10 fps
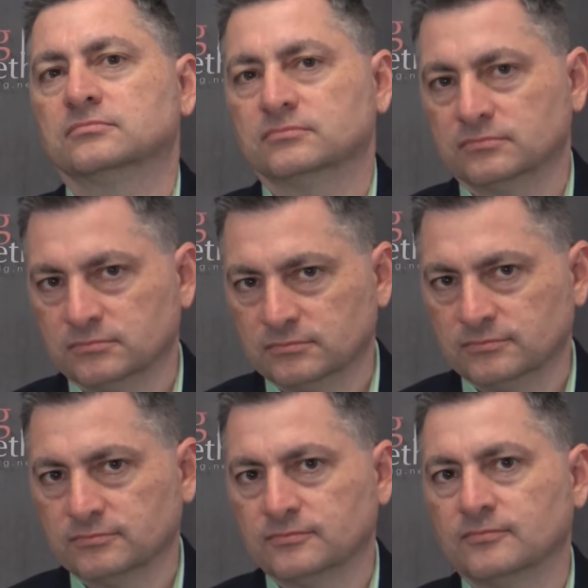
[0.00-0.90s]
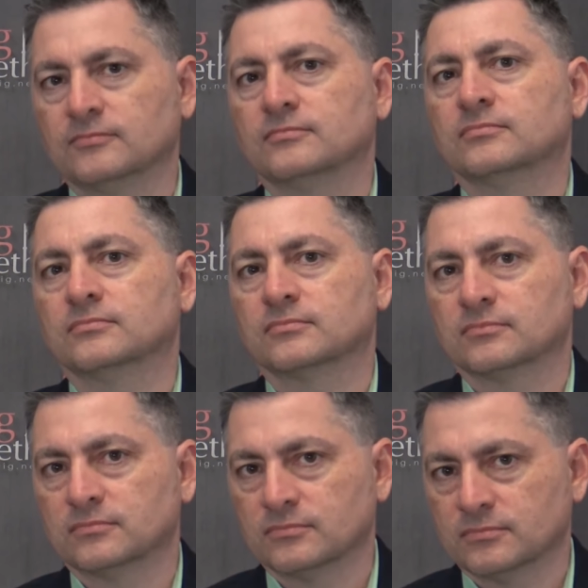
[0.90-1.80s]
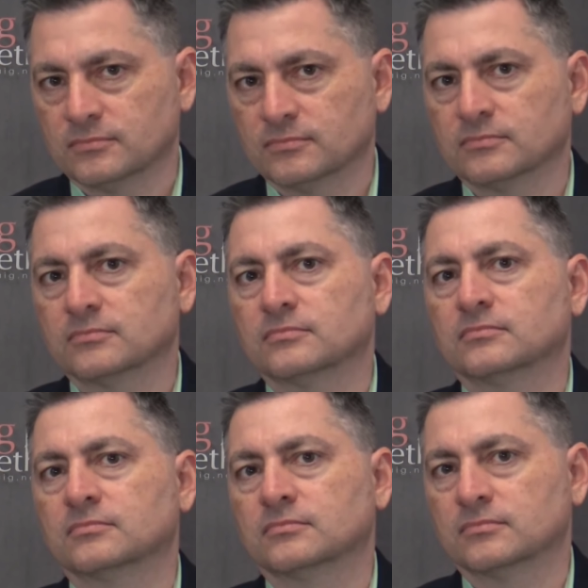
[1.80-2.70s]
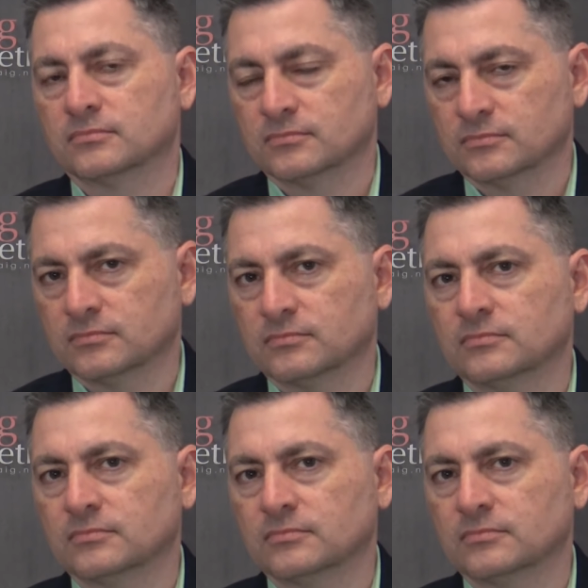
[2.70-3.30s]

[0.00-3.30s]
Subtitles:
[no speech]